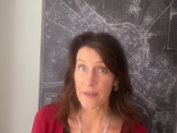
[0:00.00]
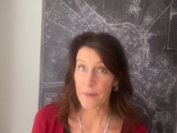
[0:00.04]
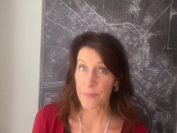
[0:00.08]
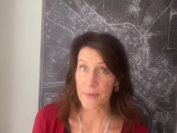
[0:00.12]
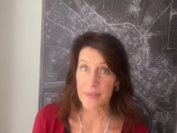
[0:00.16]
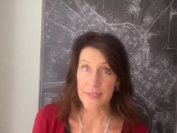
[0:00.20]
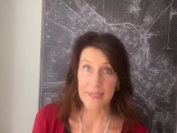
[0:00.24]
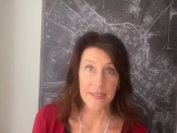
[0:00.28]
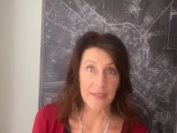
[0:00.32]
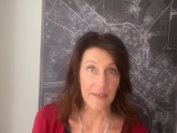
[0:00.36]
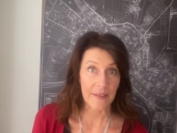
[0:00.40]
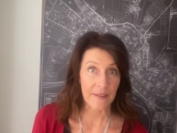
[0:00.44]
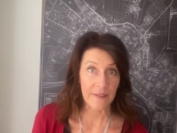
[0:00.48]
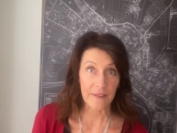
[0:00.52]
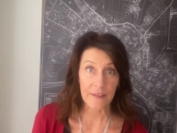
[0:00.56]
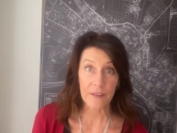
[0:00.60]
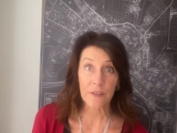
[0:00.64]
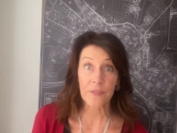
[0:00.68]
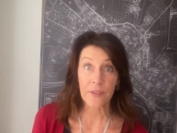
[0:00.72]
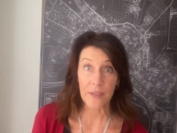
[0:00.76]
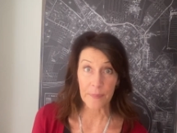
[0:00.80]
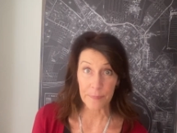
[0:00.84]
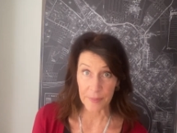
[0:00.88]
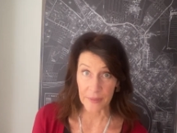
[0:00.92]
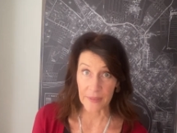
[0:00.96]
it was a
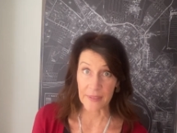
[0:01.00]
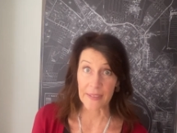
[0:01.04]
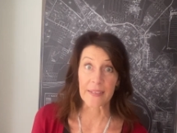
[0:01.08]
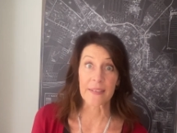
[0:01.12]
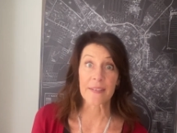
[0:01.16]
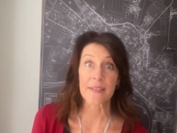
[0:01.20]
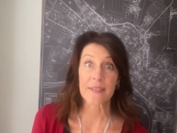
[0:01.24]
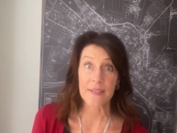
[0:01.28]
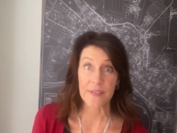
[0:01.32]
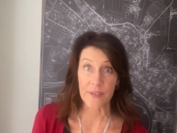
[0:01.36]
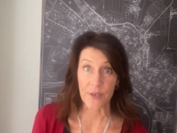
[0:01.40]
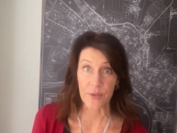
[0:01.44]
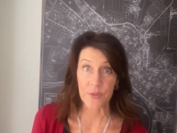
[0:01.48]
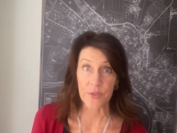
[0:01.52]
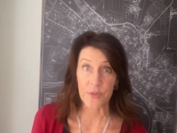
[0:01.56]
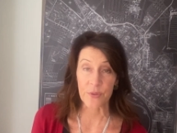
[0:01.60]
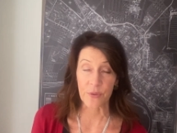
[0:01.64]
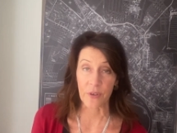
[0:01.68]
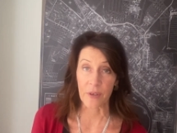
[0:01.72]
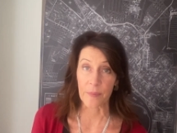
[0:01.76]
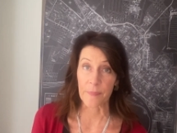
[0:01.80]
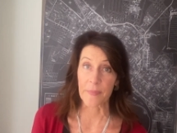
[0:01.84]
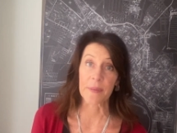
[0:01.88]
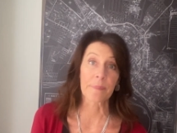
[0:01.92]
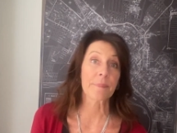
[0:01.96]
crippling
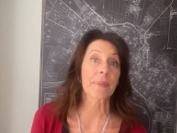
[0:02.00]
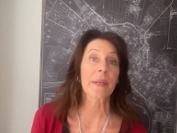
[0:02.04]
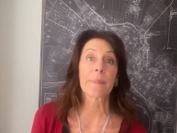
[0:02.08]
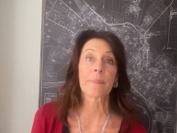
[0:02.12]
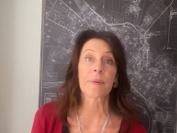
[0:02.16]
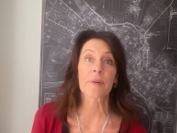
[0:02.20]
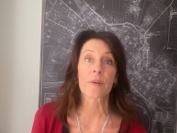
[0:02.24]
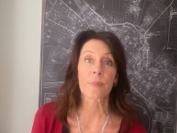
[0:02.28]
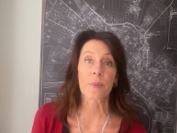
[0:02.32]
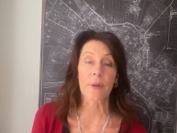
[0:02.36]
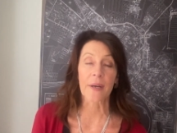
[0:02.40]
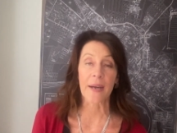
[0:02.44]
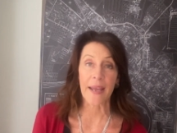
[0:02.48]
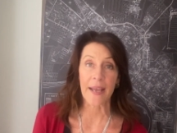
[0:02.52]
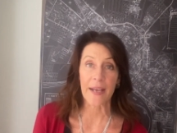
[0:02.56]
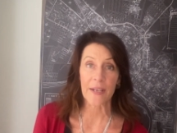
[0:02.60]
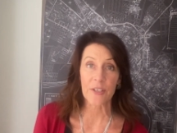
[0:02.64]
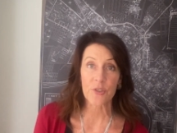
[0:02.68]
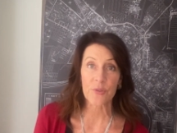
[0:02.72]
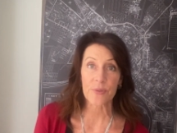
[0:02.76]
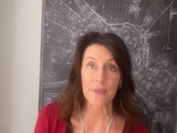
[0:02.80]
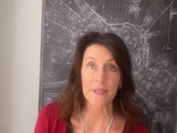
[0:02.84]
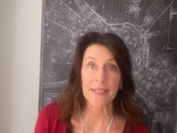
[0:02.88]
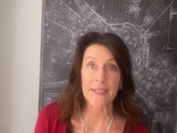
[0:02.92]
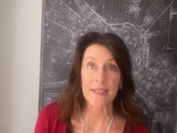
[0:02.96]
snowstorm, and people were
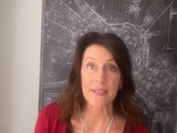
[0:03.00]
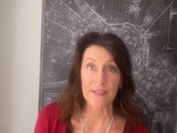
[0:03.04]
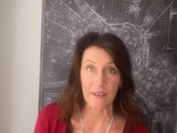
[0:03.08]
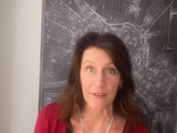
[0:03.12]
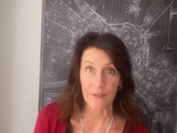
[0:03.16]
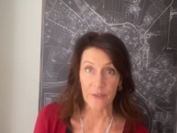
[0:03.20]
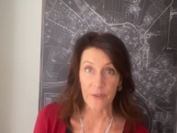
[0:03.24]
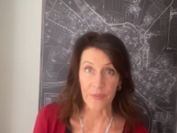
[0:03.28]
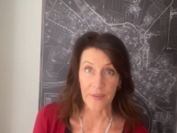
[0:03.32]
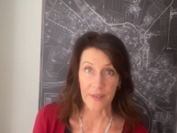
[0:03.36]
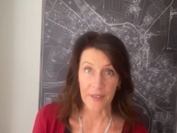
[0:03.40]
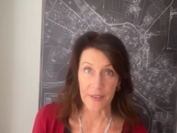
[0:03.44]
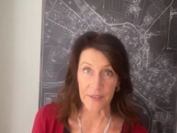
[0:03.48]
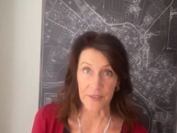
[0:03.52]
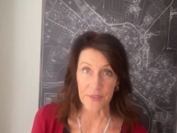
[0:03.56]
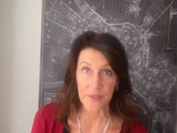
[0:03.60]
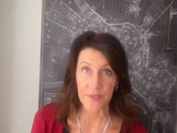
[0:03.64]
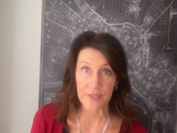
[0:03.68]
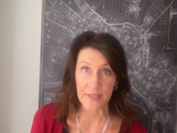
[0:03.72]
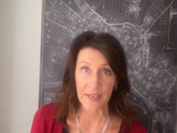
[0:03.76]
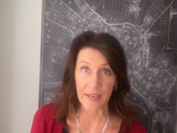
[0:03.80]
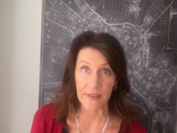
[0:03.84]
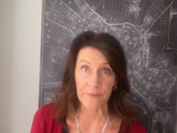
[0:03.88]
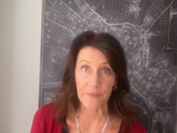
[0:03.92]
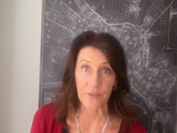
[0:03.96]
actually stuck on the
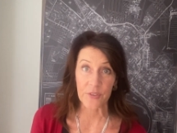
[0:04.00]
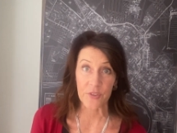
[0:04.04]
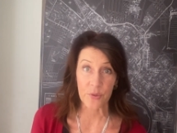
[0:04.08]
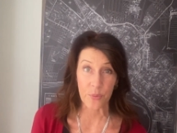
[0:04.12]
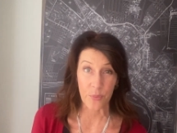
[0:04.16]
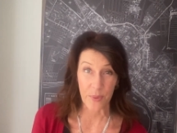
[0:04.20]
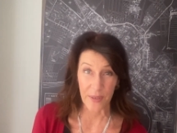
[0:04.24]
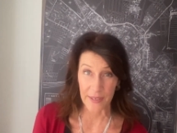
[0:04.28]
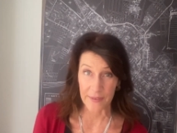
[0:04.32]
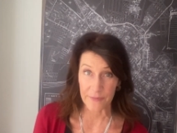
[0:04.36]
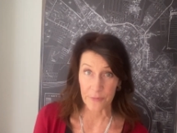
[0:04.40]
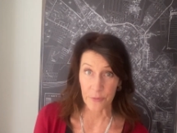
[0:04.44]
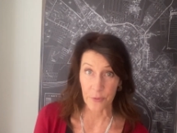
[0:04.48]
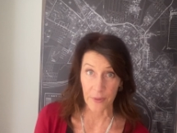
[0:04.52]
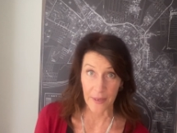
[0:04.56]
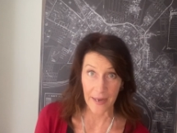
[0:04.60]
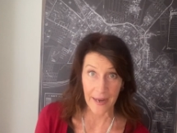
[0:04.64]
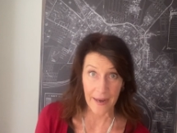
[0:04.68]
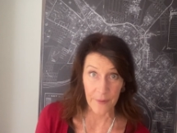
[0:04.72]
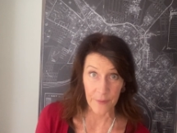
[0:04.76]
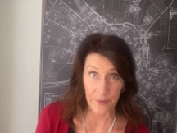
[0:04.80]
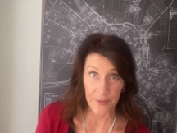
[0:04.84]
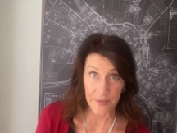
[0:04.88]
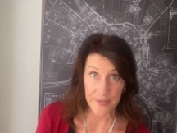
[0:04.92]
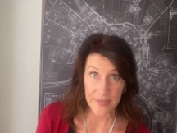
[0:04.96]
interstate for 24
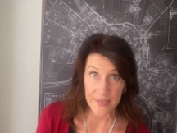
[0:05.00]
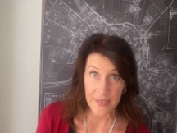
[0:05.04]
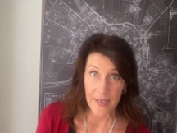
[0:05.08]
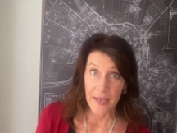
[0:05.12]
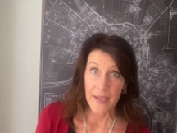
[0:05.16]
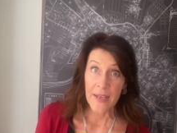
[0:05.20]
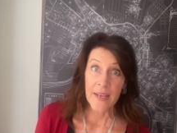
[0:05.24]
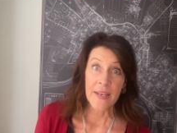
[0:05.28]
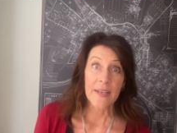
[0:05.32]
hours.